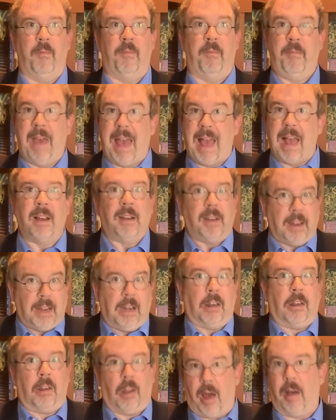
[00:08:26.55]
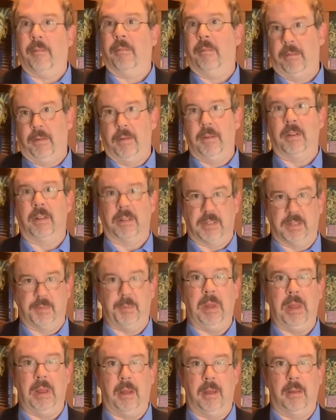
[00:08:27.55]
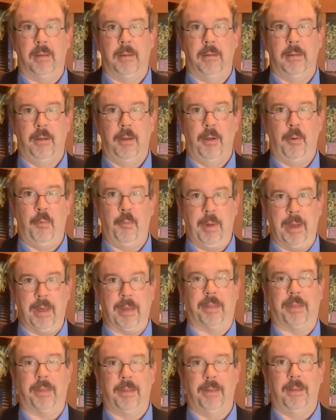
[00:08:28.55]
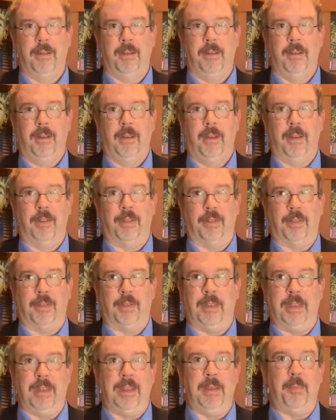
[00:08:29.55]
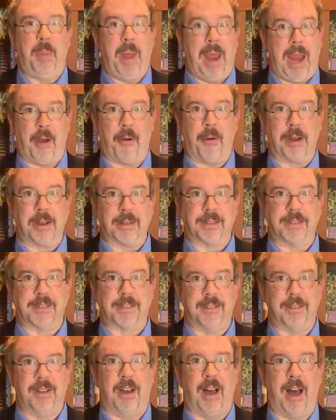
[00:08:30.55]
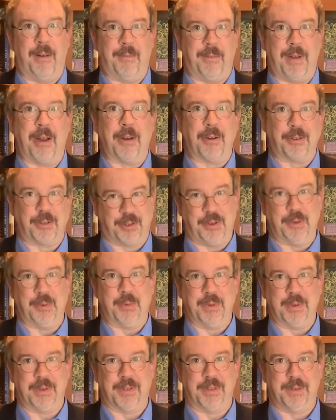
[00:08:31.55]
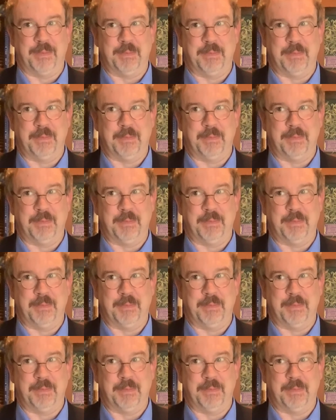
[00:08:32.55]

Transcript: Faculty love to speak with the parents of our students.